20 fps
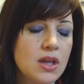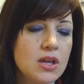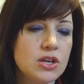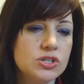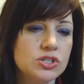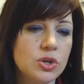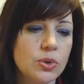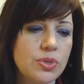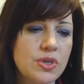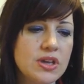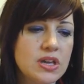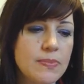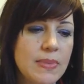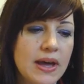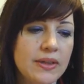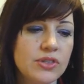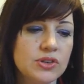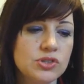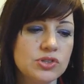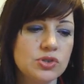So think
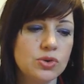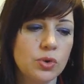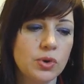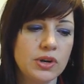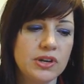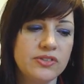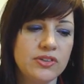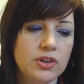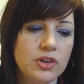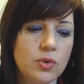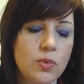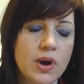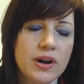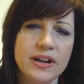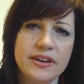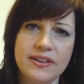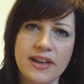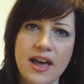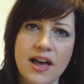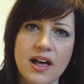about the stories that you want
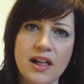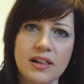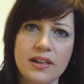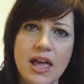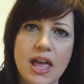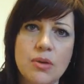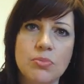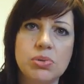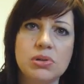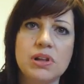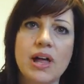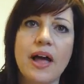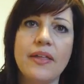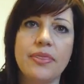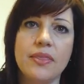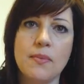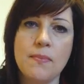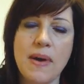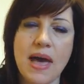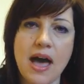to tell and plot
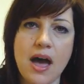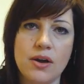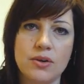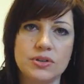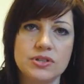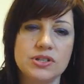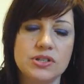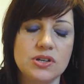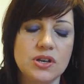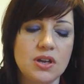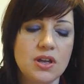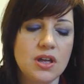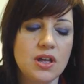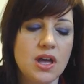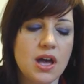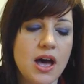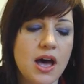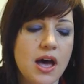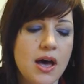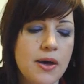them out.
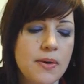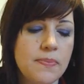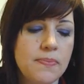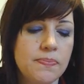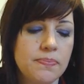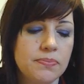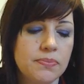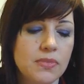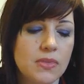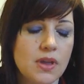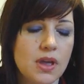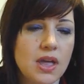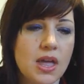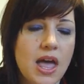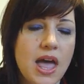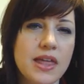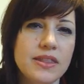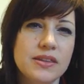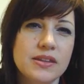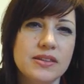
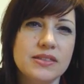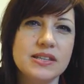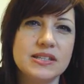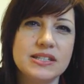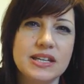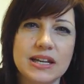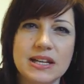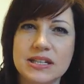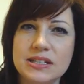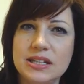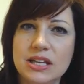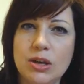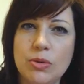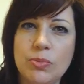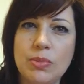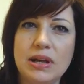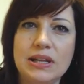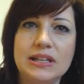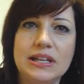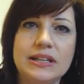And the second tip
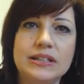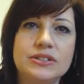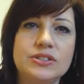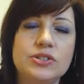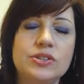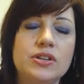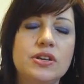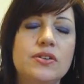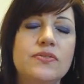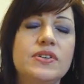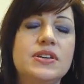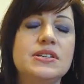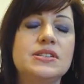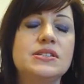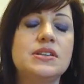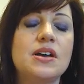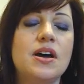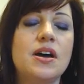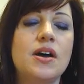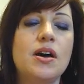I'd like to give is
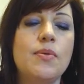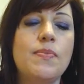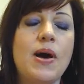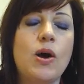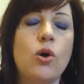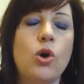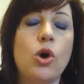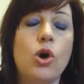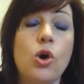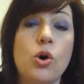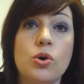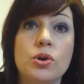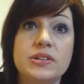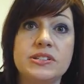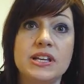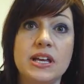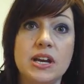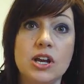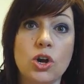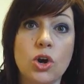about
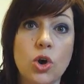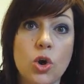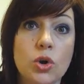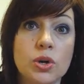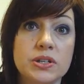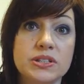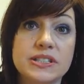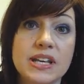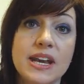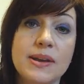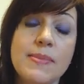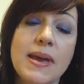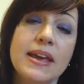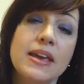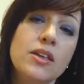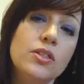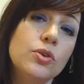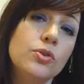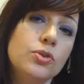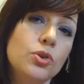setting goals and
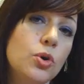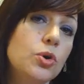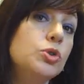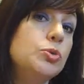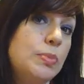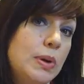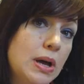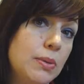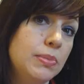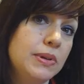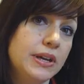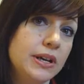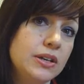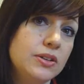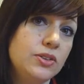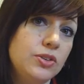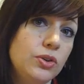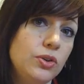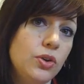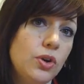making those goals public
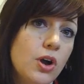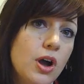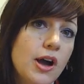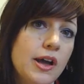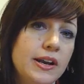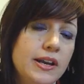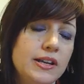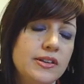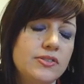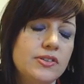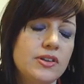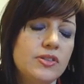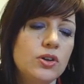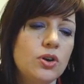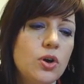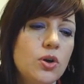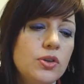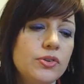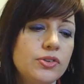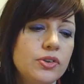to your audience. And the
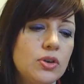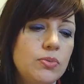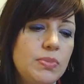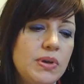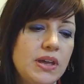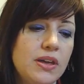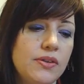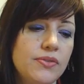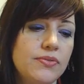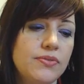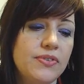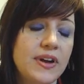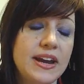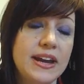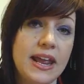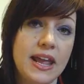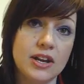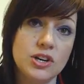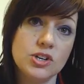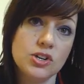goals could be
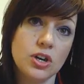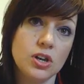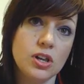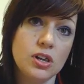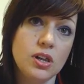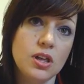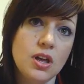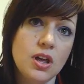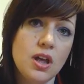financial.